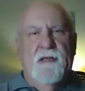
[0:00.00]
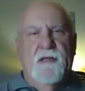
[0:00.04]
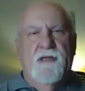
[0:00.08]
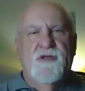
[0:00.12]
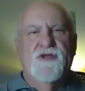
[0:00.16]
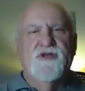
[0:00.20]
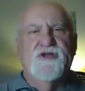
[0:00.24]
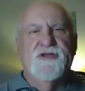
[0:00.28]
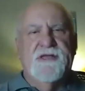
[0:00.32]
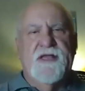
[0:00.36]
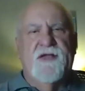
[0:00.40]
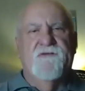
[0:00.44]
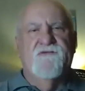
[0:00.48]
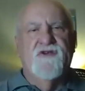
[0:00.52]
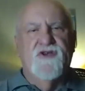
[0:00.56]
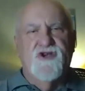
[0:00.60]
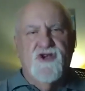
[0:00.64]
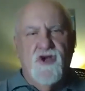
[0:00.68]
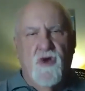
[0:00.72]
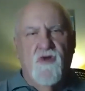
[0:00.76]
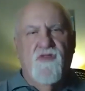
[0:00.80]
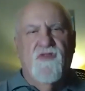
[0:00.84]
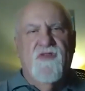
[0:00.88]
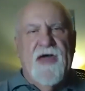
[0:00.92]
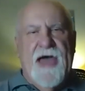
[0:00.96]
You just have to
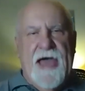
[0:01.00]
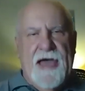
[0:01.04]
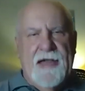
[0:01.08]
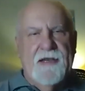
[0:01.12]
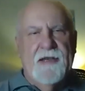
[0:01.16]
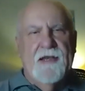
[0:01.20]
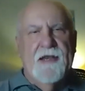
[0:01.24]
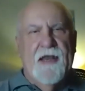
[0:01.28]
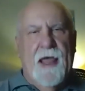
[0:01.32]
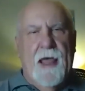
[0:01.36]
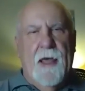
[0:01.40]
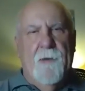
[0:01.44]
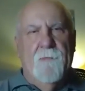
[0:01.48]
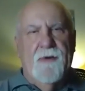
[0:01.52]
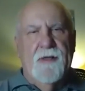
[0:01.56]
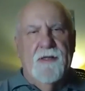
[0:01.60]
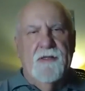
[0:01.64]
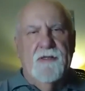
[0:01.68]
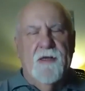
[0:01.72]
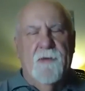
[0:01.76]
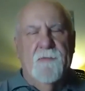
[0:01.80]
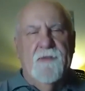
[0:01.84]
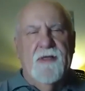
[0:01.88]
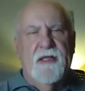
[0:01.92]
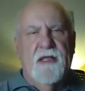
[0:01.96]
show that it
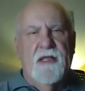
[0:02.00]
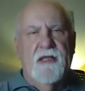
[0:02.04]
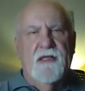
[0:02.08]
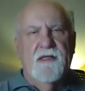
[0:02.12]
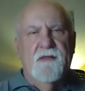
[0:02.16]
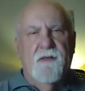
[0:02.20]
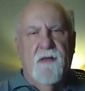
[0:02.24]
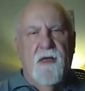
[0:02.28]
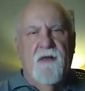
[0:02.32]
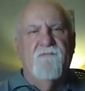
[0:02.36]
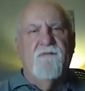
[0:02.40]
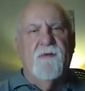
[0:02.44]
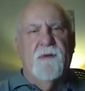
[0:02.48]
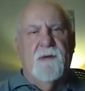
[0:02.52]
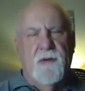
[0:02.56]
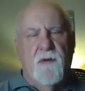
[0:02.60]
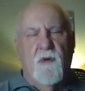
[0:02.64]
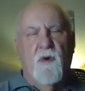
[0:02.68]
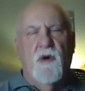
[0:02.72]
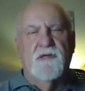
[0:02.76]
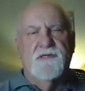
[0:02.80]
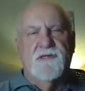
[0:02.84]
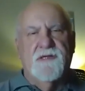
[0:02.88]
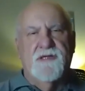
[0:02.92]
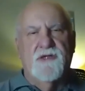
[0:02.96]
happened. I mean, everybody
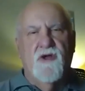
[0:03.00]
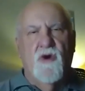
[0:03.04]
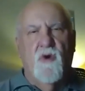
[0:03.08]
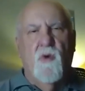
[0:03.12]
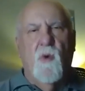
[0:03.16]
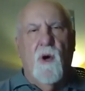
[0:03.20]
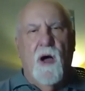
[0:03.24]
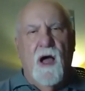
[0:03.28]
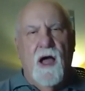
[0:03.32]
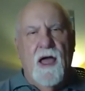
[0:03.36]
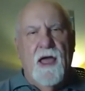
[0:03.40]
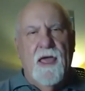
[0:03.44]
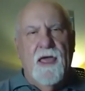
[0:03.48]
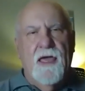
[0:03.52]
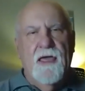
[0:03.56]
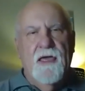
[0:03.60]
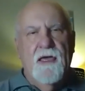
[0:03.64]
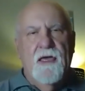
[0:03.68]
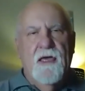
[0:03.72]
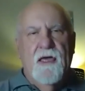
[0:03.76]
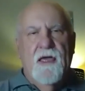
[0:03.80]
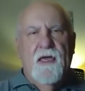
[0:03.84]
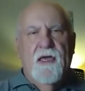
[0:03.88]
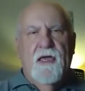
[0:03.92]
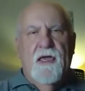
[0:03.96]
wants to know why,
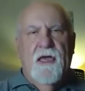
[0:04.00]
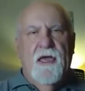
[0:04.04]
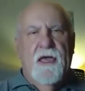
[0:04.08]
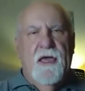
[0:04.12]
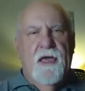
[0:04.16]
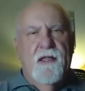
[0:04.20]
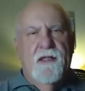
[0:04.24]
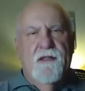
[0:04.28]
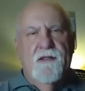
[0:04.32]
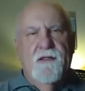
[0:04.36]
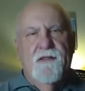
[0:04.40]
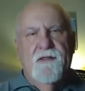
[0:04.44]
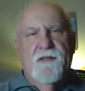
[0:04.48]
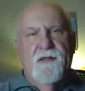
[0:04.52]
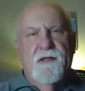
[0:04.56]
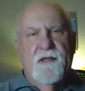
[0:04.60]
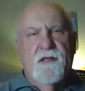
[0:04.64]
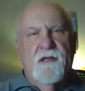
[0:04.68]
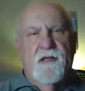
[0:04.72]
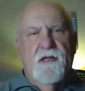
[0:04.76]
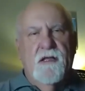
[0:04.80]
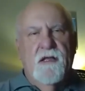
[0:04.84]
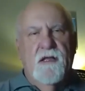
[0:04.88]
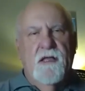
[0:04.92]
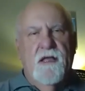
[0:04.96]
and the